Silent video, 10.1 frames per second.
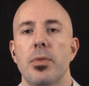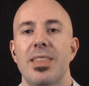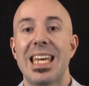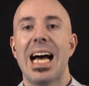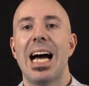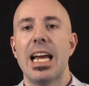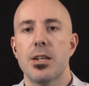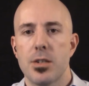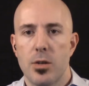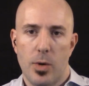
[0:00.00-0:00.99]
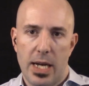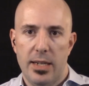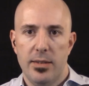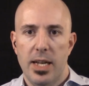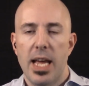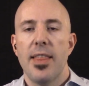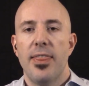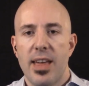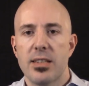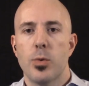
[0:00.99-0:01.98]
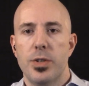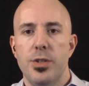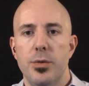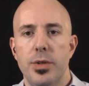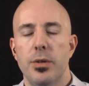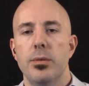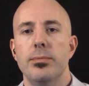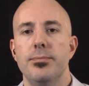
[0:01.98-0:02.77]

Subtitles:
the highest grade, that's what you do.